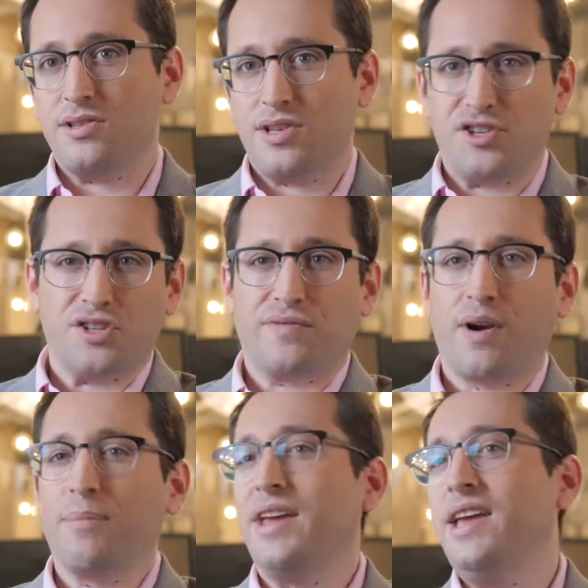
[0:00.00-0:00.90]
such as
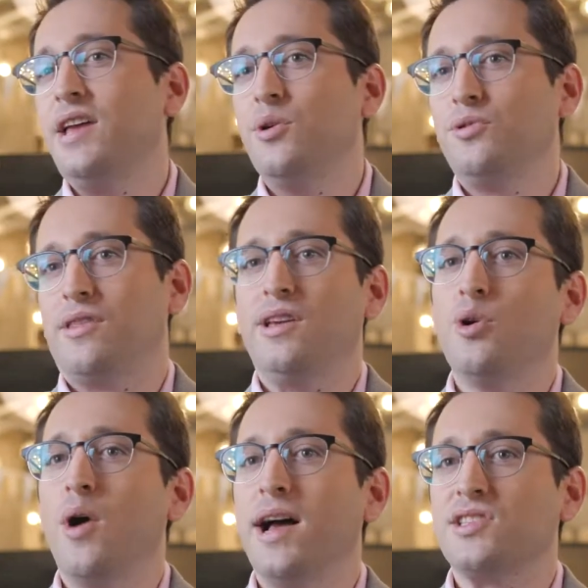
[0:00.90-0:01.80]
from the EU to the
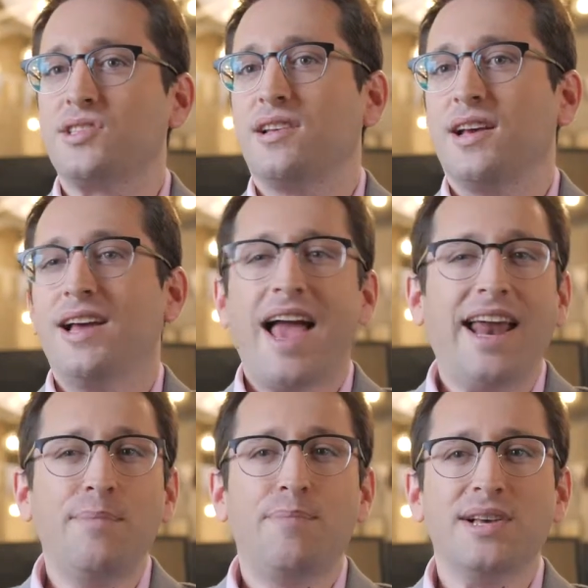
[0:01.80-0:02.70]
US,
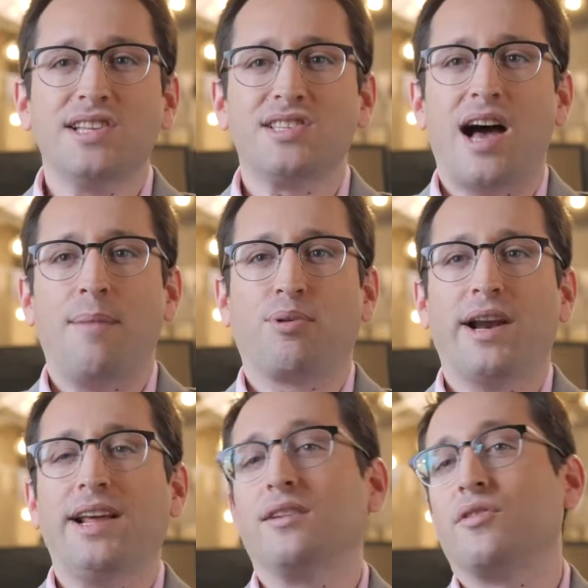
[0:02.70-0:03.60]
any business
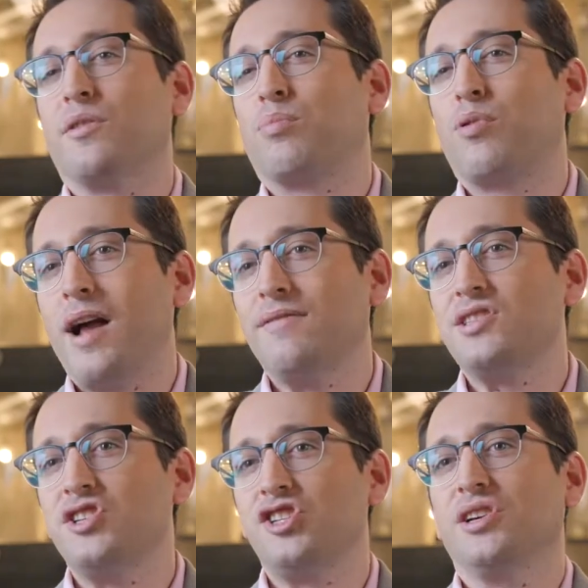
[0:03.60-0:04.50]
operating under the
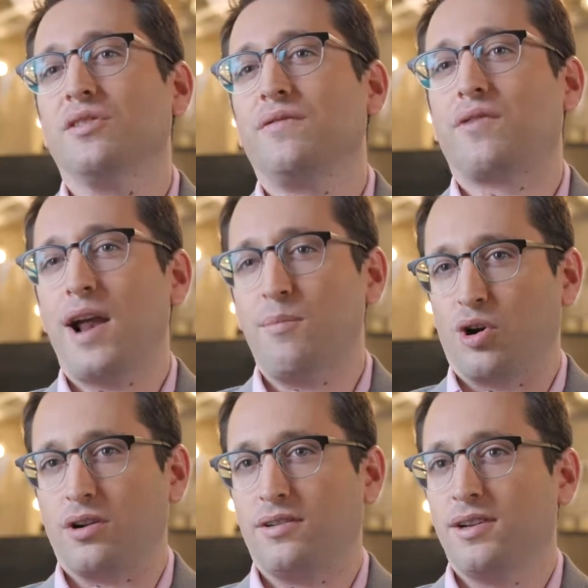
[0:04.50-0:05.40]
Privacy Shield
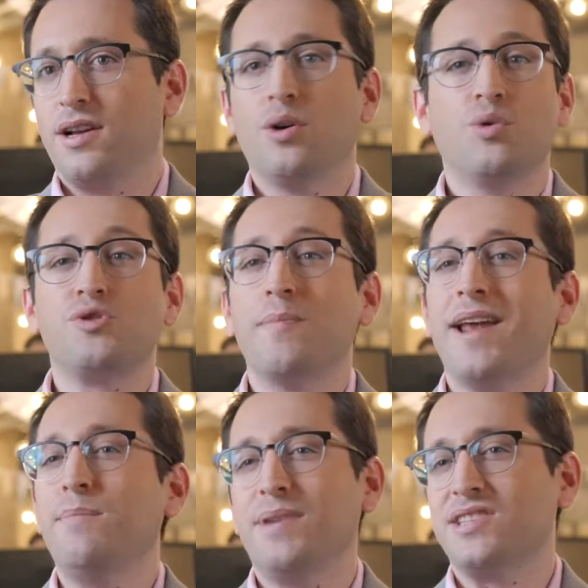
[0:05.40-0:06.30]
framework, which
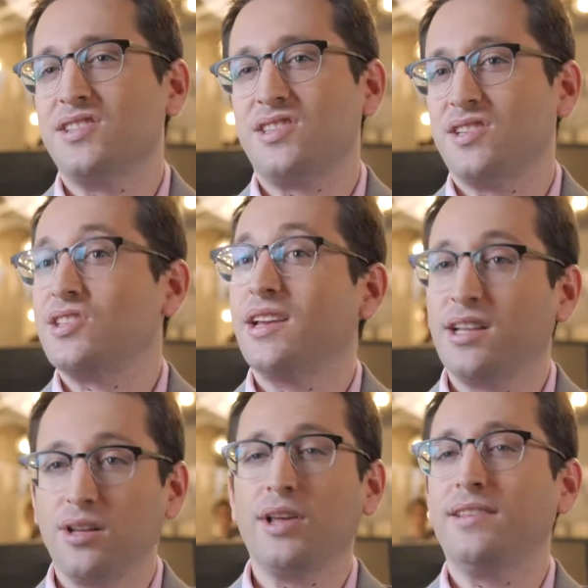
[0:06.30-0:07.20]
many businesses,
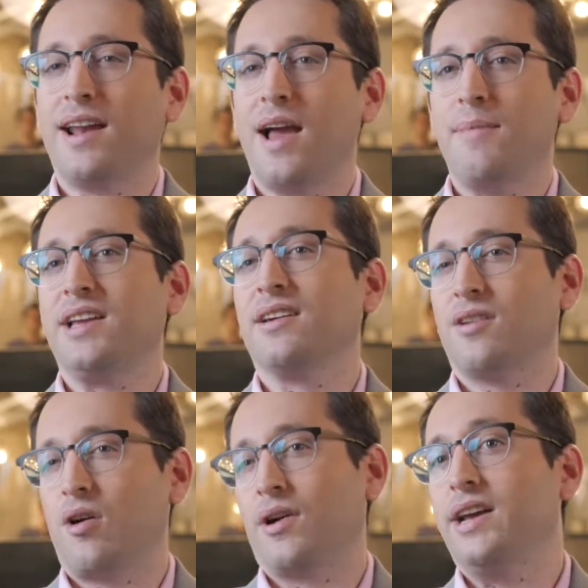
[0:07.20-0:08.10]
including Dynamic
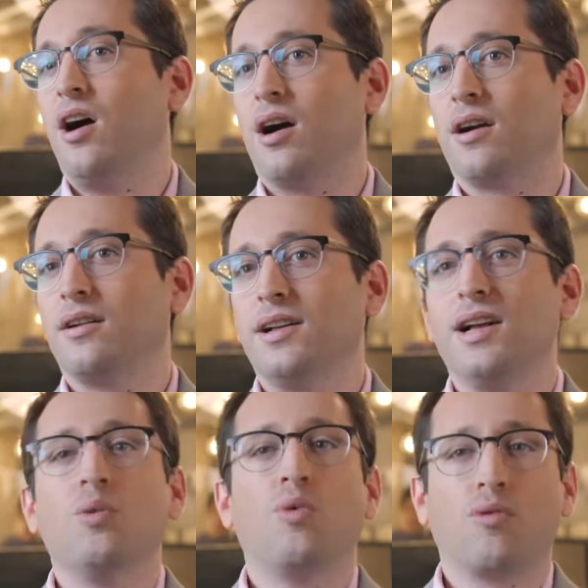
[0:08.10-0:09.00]
Yield, already are,
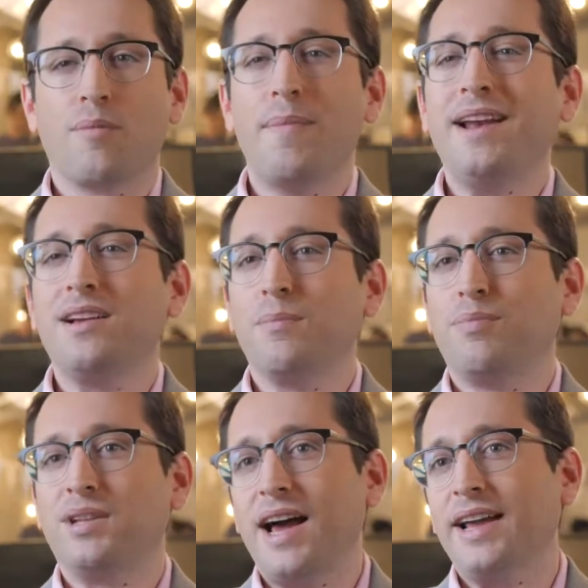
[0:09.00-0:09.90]
will remain
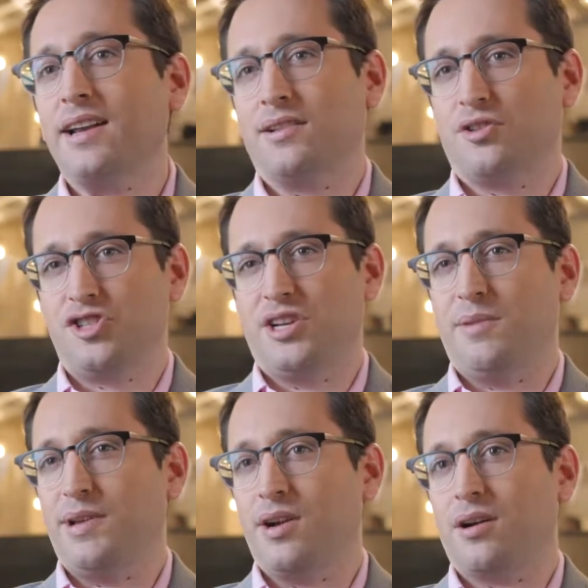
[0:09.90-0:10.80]
compliant under
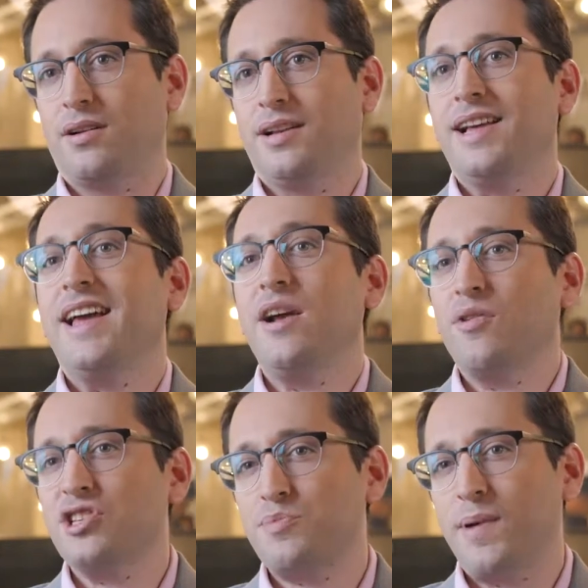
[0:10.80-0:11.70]
GDPR,
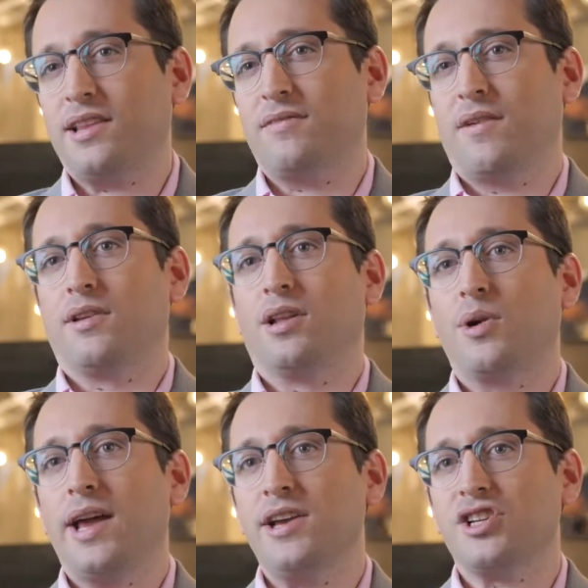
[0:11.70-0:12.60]
irrespective of the
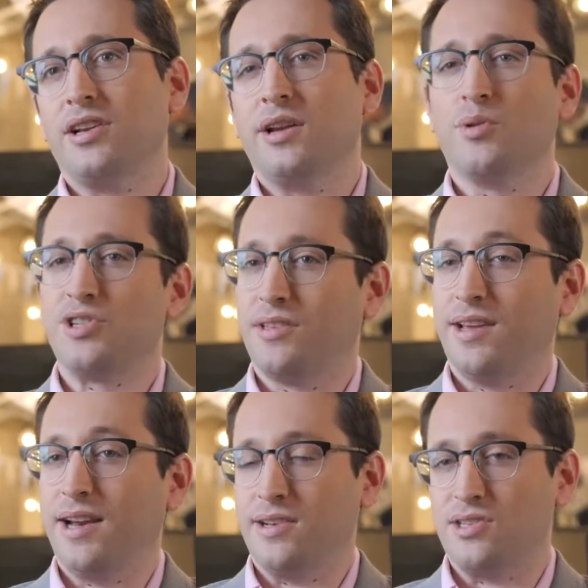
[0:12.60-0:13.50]
location in which the
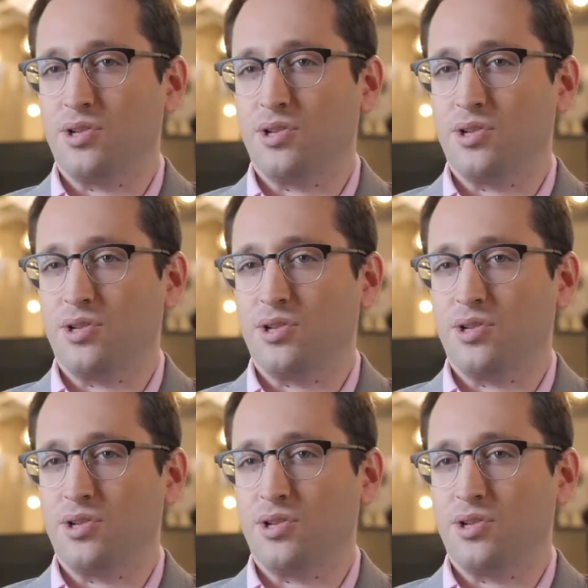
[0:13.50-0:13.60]
data is